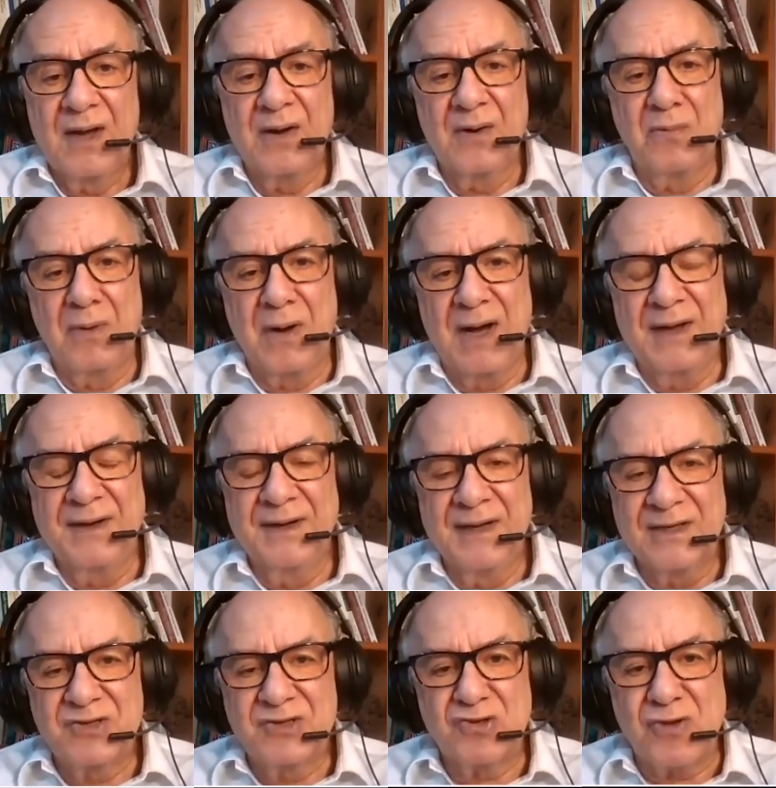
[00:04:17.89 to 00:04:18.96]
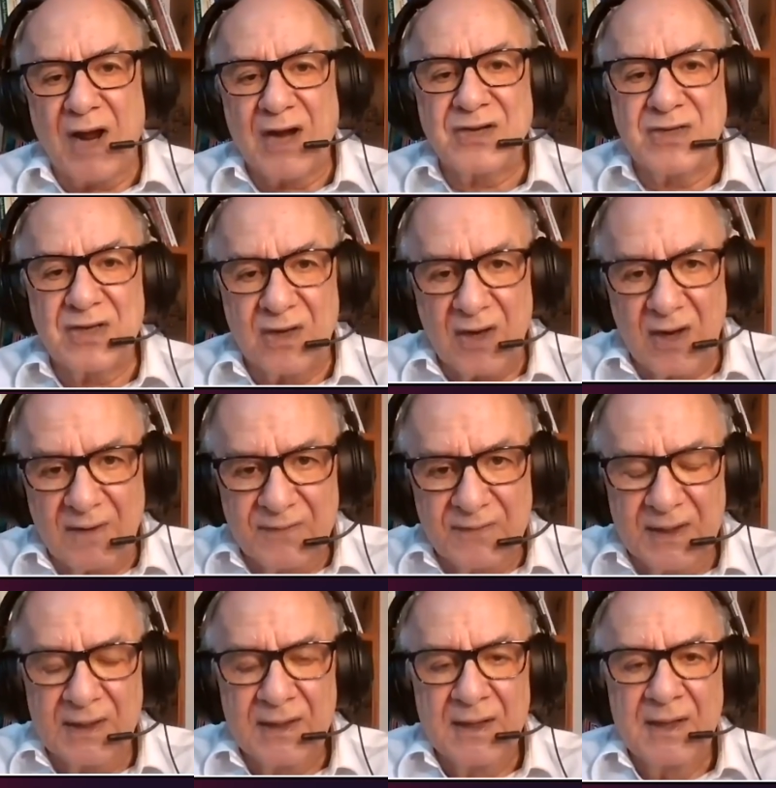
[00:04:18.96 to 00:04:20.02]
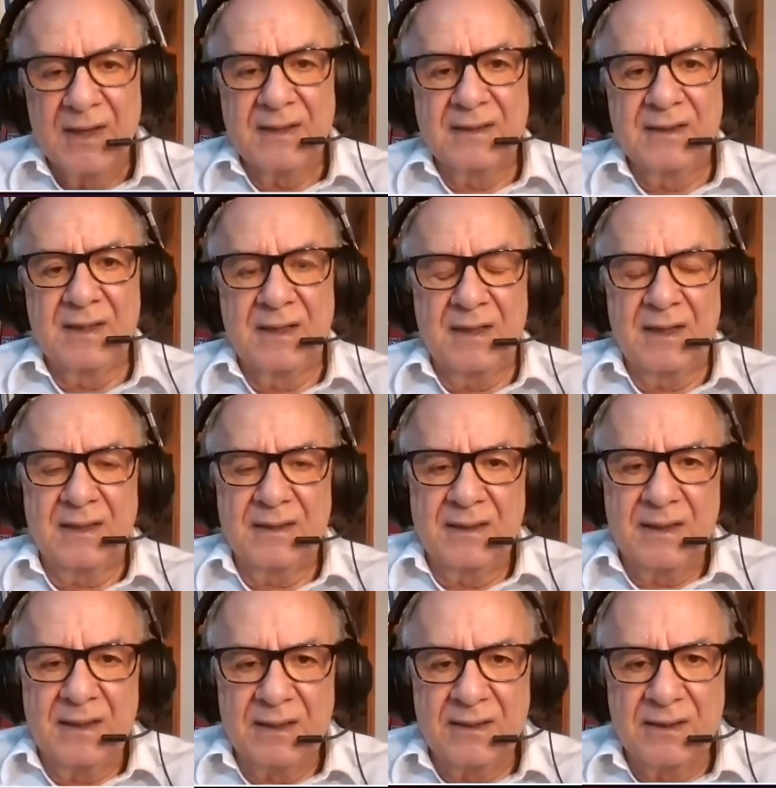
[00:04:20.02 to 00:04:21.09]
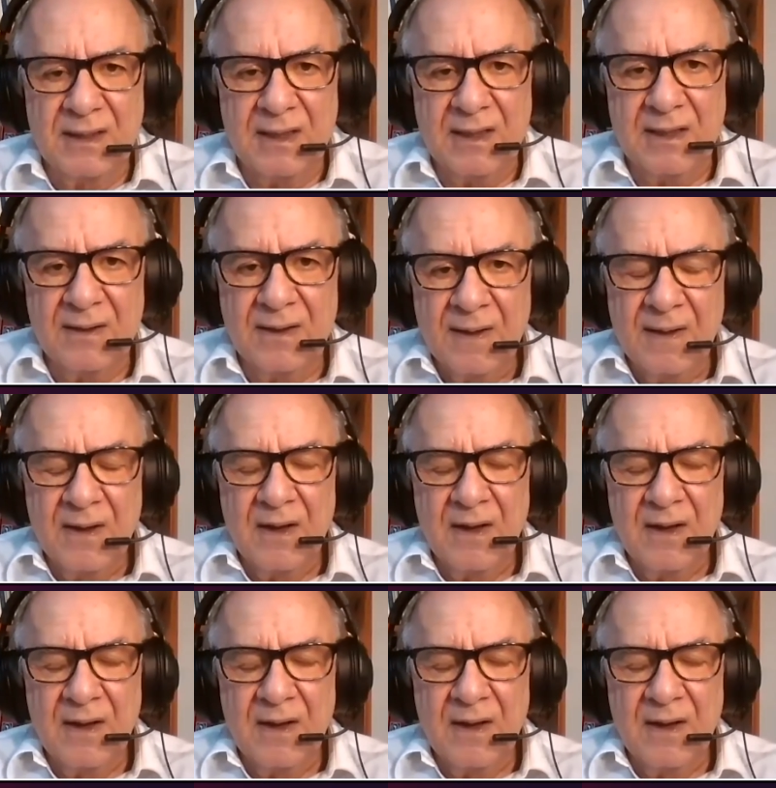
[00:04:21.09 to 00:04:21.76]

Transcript: uh, one uh, structure of the the the,